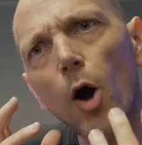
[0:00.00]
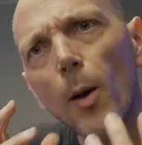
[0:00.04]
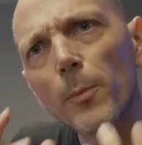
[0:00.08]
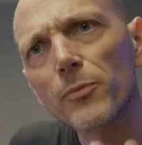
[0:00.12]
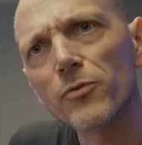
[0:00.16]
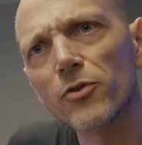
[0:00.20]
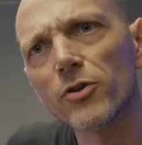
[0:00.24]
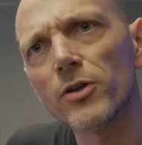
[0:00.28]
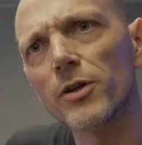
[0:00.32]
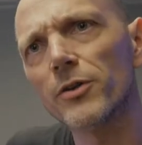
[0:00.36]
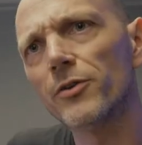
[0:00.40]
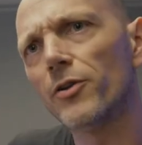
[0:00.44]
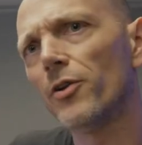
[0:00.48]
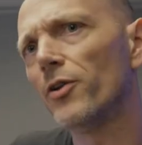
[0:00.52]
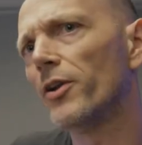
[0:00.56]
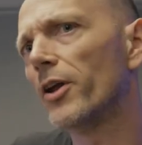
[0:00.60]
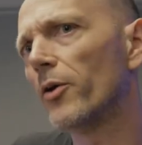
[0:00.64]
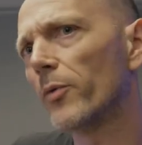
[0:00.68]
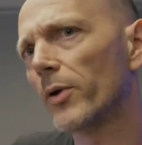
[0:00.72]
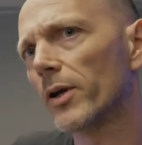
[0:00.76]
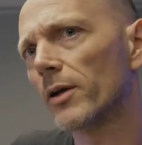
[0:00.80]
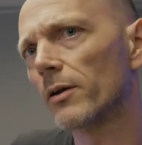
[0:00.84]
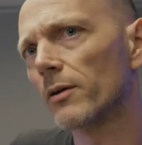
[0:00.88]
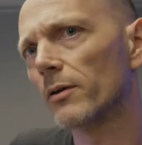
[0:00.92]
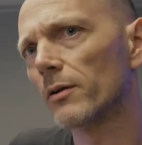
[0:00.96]
optical
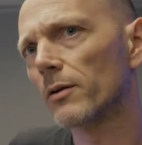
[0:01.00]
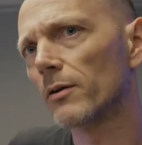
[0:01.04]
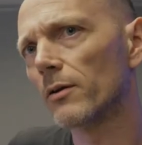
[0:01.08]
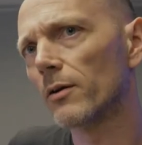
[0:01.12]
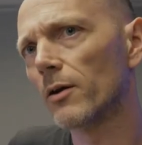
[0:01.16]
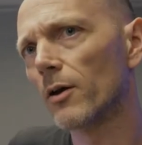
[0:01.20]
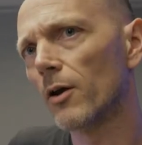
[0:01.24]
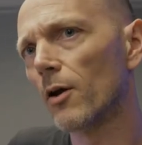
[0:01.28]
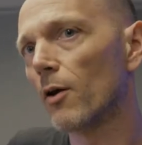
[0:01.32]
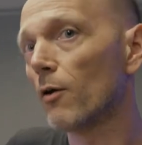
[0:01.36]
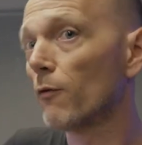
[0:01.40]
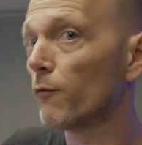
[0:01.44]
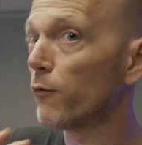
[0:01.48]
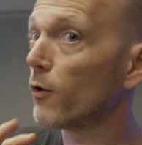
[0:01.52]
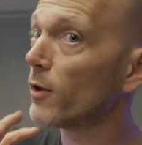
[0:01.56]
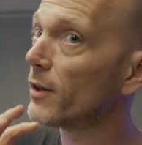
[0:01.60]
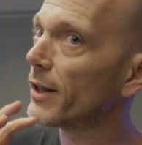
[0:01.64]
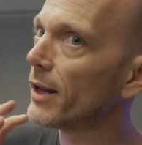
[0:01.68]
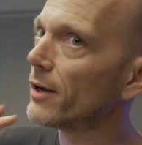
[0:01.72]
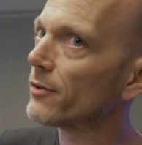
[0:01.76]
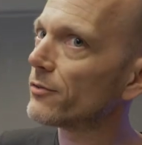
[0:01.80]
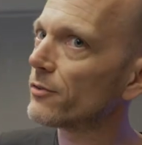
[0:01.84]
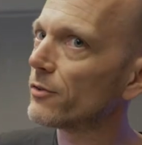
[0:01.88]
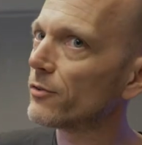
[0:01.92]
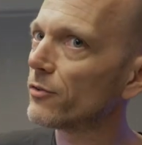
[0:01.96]
engineering for
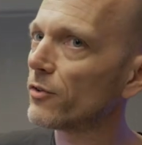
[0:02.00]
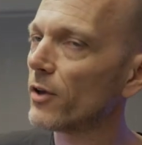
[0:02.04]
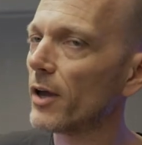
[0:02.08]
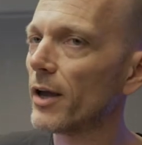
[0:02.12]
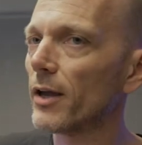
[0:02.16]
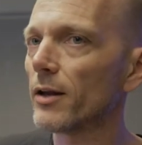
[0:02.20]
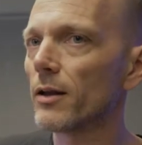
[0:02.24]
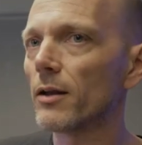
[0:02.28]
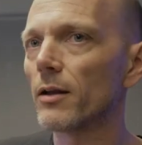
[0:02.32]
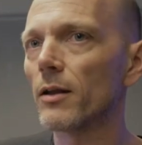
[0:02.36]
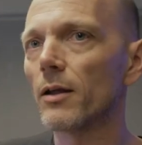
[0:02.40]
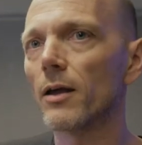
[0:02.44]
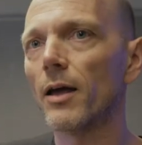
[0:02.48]
lens design